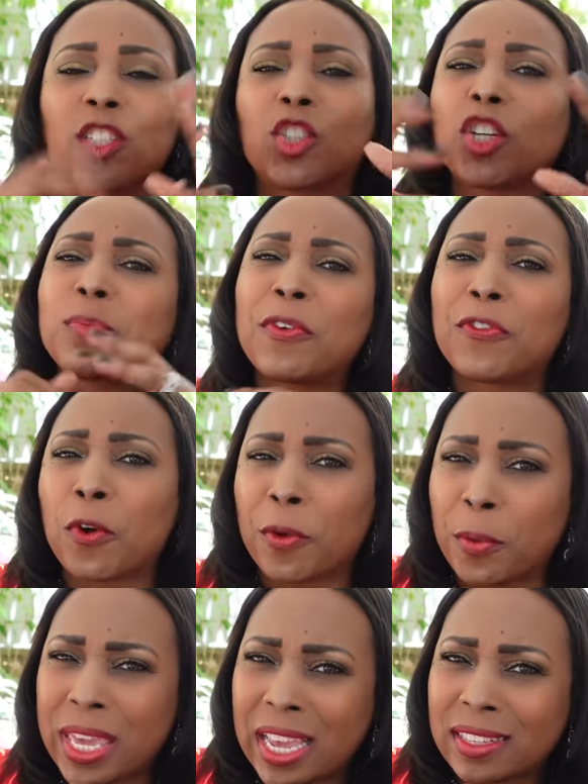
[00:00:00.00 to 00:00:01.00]
Just before
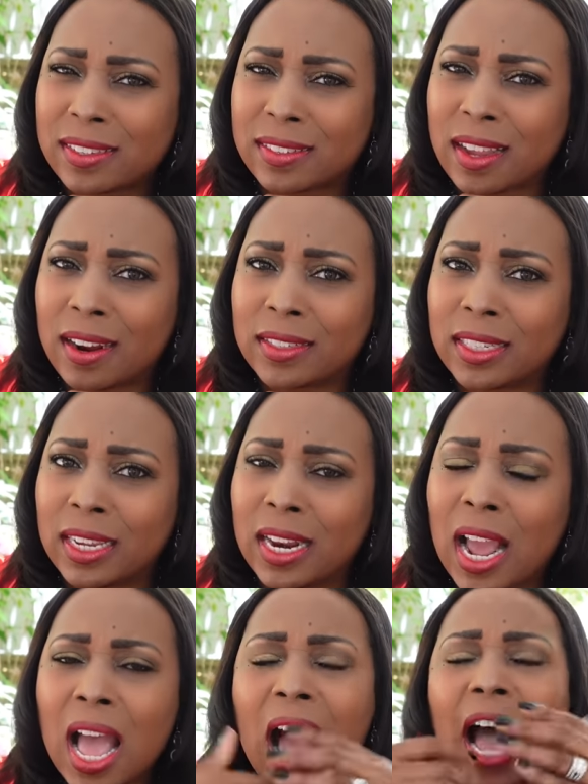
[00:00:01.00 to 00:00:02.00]
we get
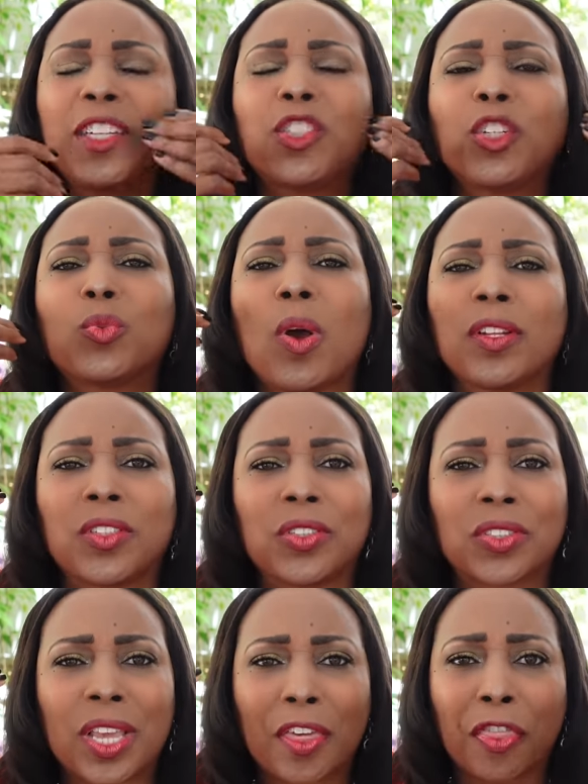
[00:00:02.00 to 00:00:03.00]
started, I just want to
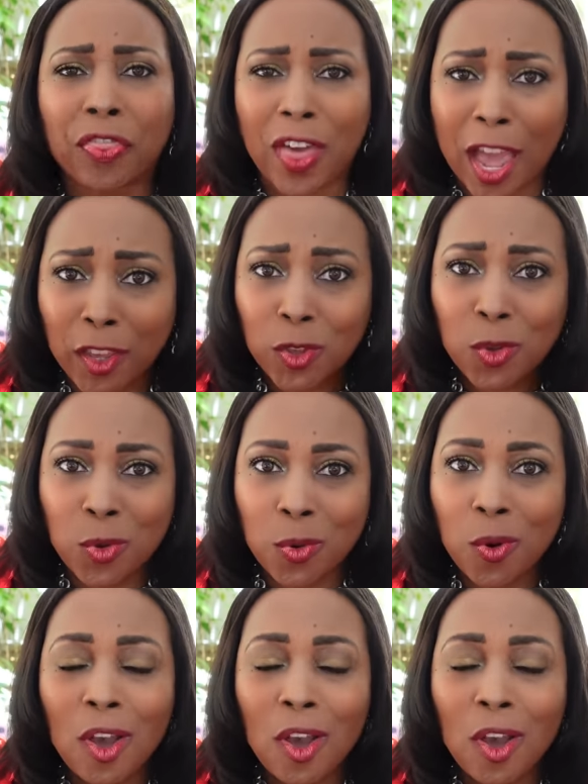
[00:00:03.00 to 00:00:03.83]
say thank you